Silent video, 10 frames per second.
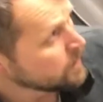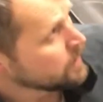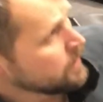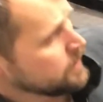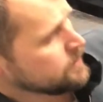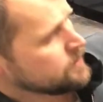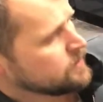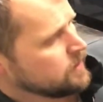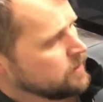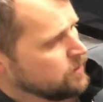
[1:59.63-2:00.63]
And
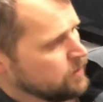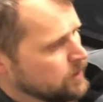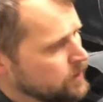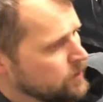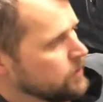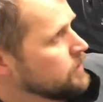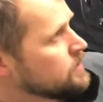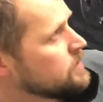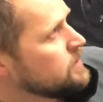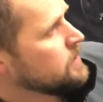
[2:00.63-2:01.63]
so you can
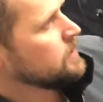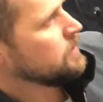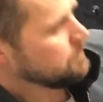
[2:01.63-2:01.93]
see,